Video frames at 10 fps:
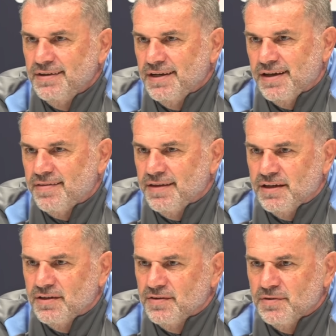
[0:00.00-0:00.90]
yeah,
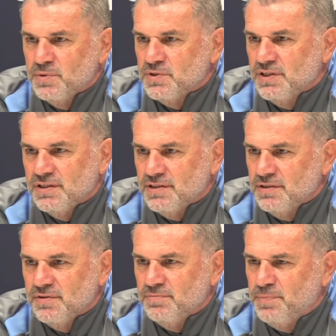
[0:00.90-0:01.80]
thinking of the Brazilian
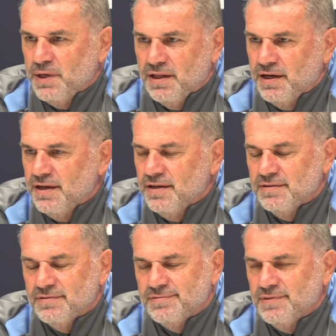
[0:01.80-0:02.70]
team, the Pelé,
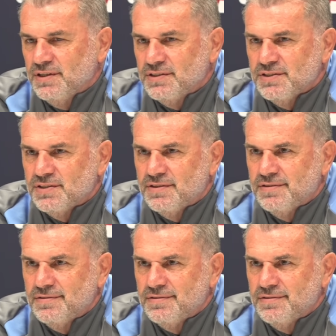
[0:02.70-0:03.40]
and like just